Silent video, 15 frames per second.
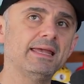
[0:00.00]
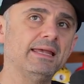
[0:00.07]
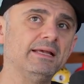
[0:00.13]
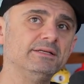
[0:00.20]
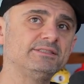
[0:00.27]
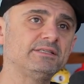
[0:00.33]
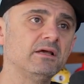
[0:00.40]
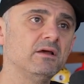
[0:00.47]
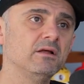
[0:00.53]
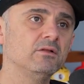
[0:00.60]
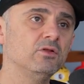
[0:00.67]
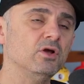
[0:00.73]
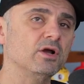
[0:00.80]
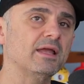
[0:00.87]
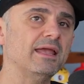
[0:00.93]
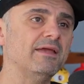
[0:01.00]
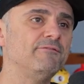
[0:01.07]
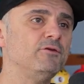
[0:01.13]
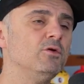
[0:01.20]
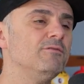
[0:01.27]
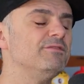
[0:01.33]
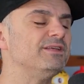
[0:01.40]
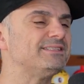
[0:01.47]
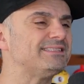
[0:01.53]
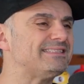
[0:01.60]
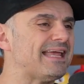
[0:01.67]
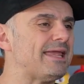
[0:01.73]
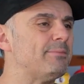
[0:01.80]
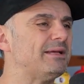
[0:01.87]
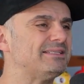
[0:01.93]
is, look, if you have the
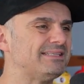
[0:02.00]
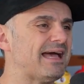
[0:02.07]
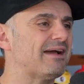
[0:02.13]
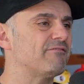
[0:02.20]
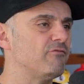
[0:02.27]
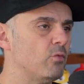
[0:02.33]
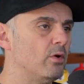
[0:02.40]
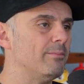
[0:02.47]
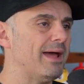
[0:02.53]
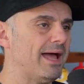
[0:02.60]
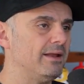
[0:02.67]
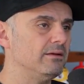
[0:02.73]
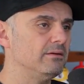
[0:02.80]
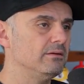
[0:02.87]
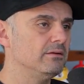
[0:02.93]
same exact format,